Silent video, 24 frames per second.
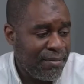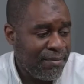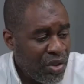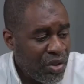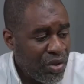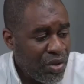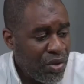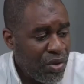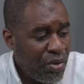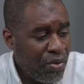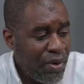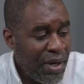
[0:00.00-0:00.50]

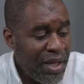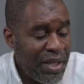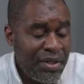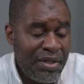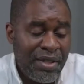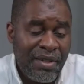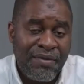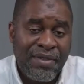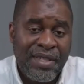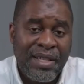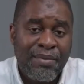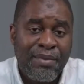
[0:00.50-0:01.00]
So once
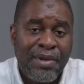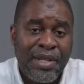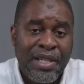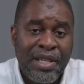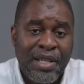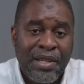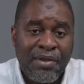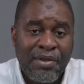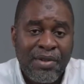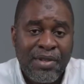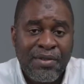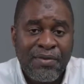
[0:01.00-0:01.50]
you've
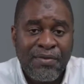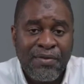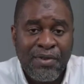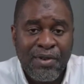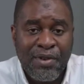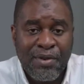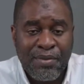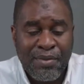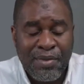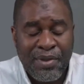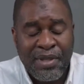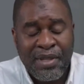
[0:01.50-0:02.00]
submitted those
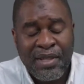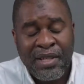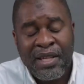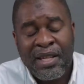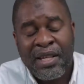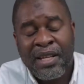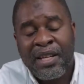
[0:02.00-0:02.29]
forms,